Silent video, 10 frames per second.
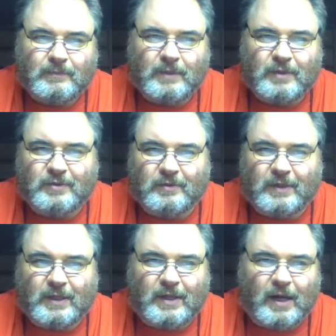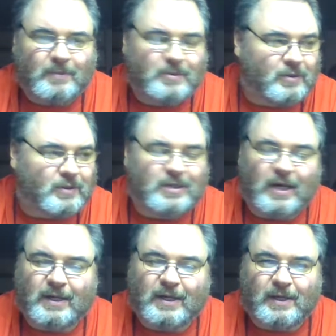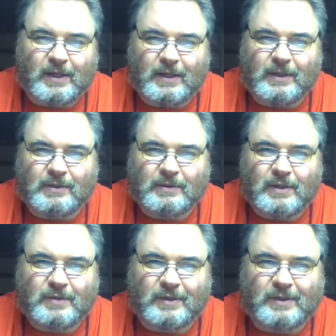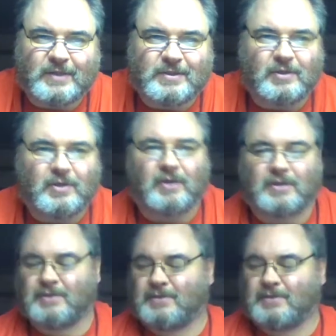Mr. D-Dubs looks like he is a decent cook.